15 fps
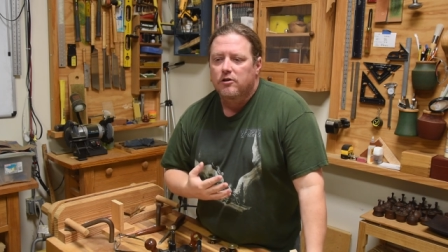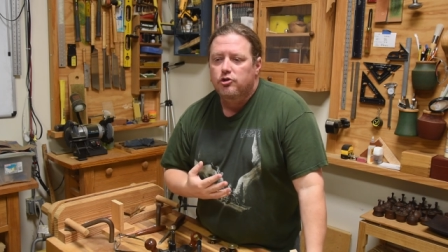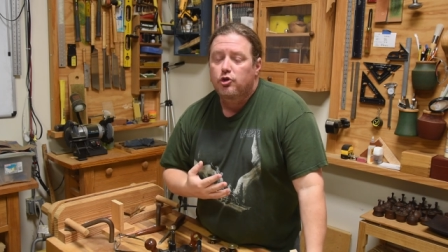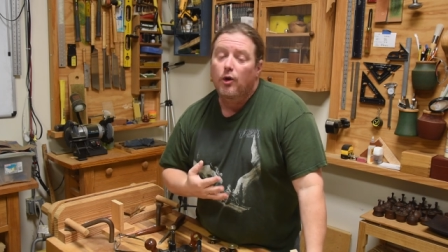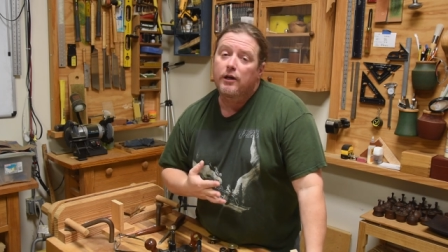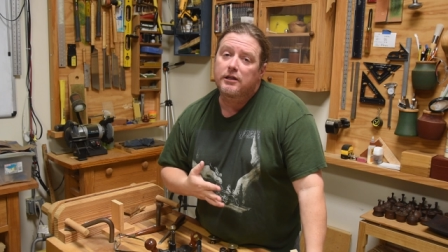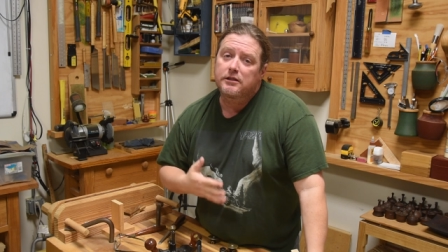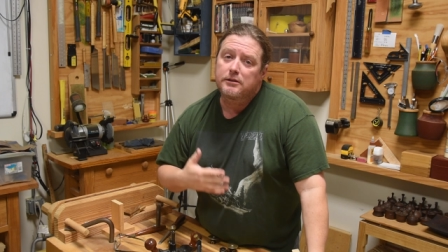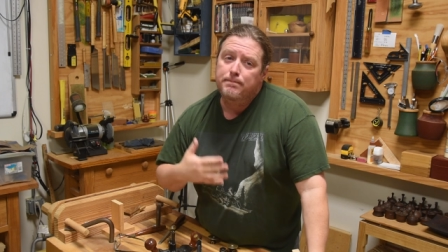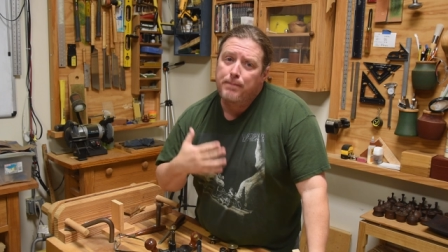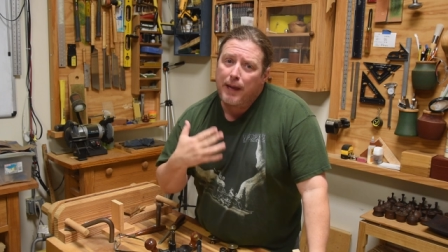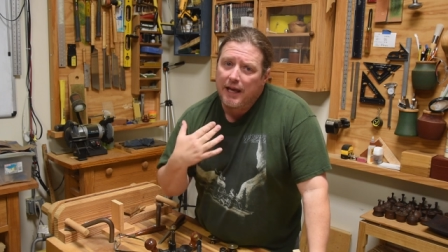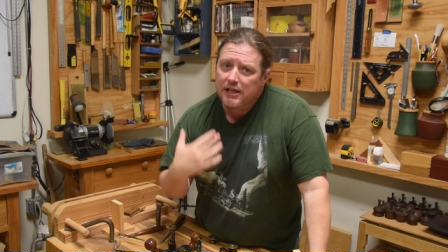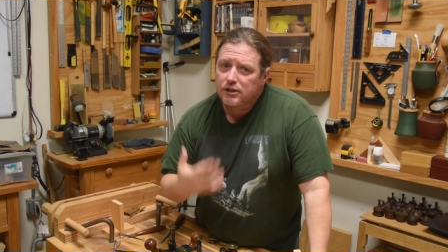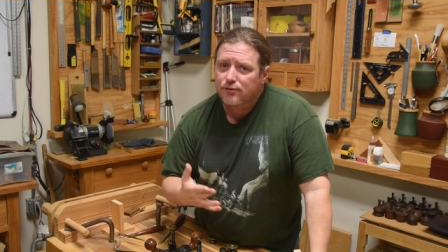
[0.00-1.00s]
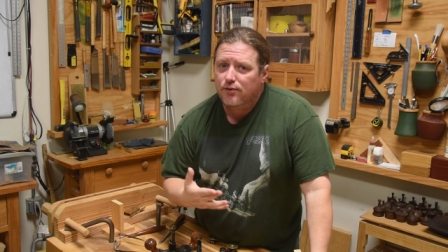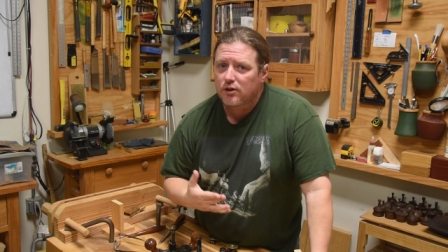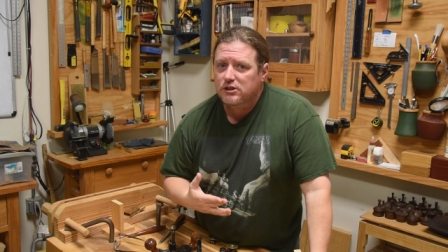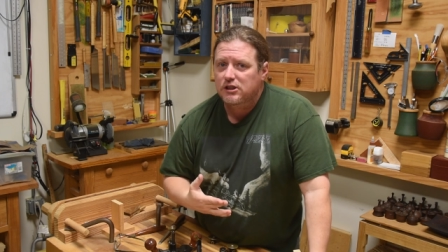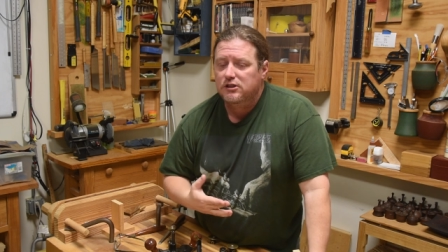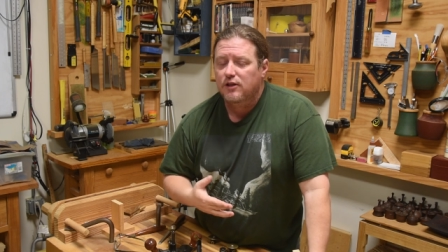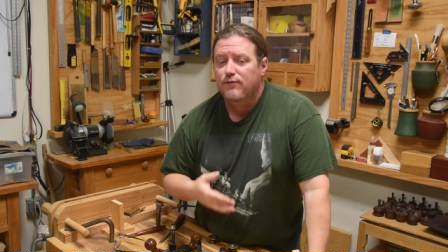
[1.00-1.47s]
doing pins
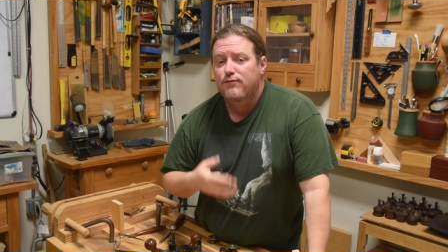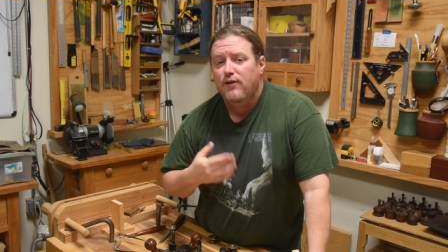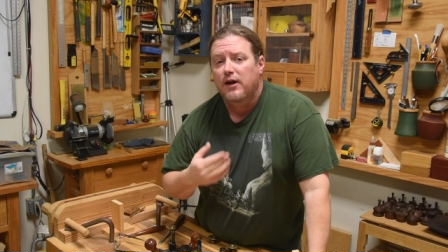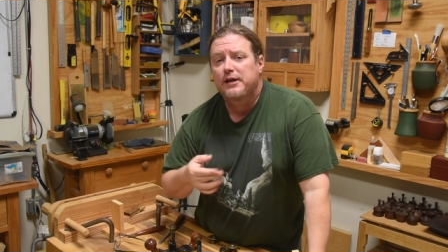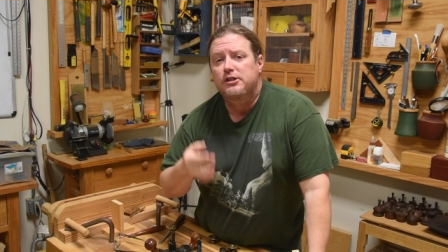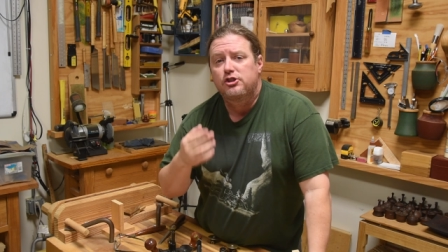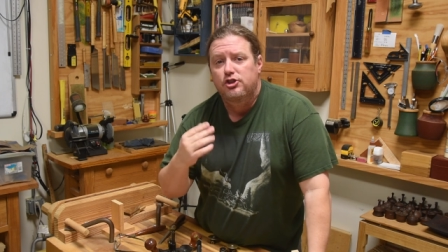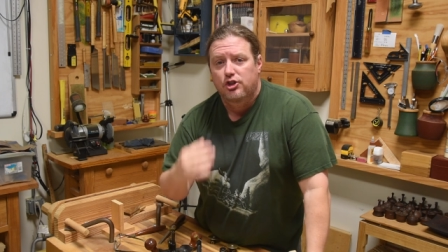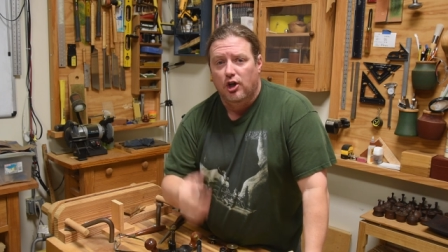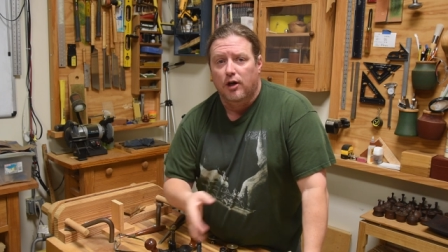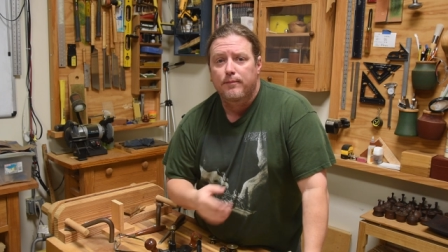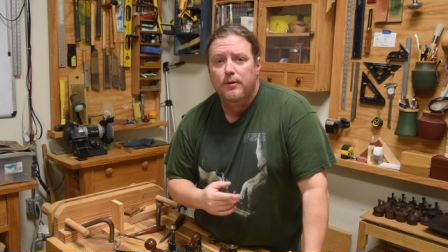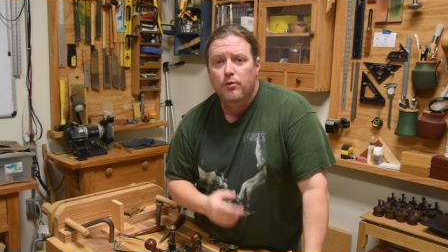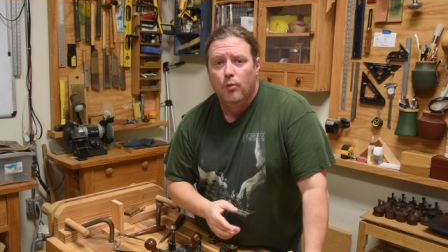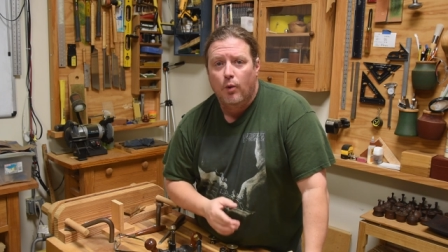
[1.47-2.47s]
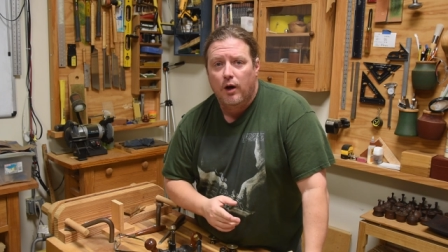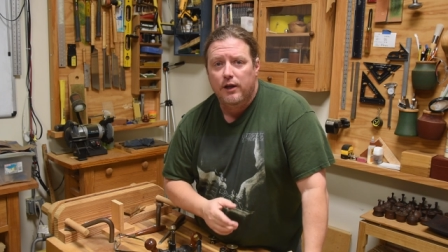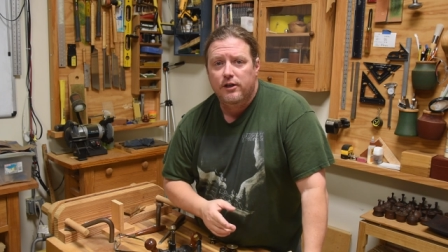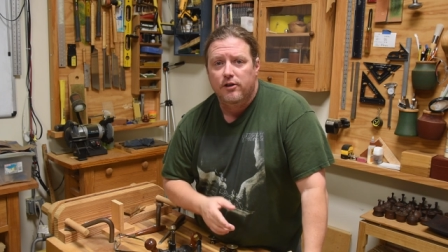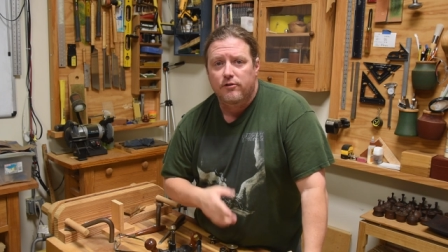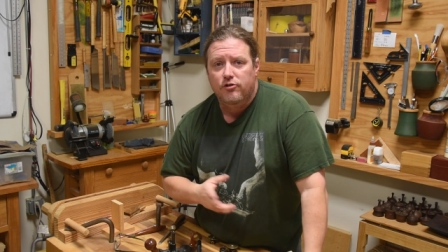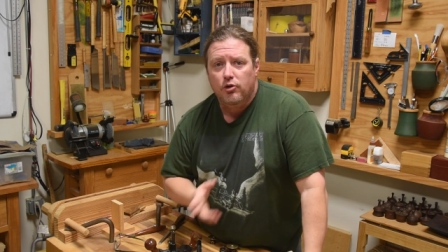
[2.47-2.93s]
first is a very German
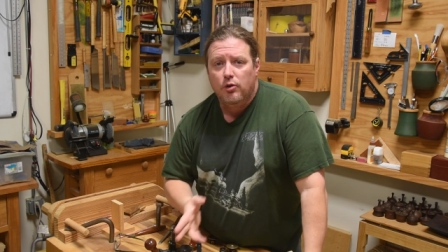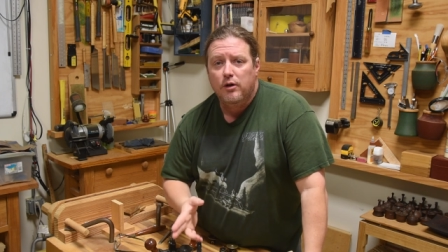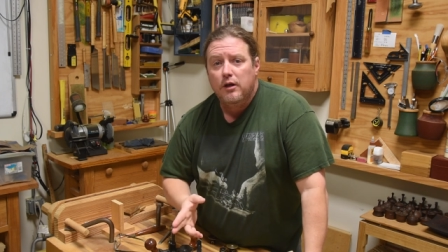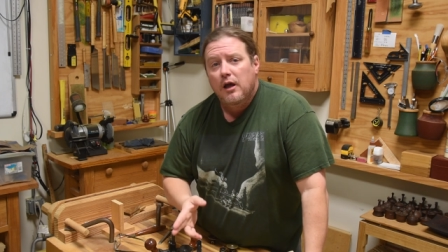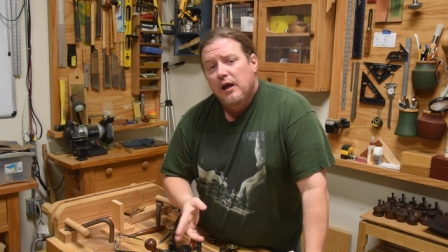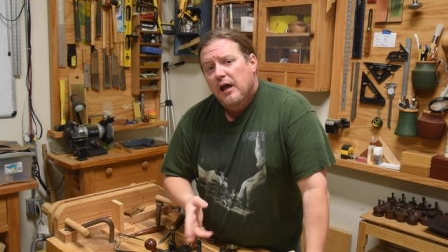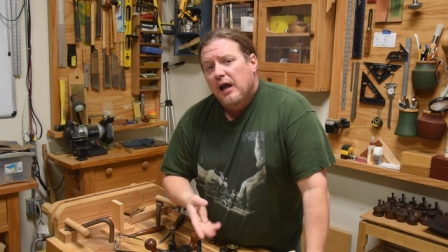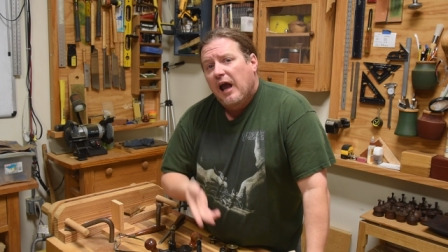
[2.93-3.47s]
way to do it.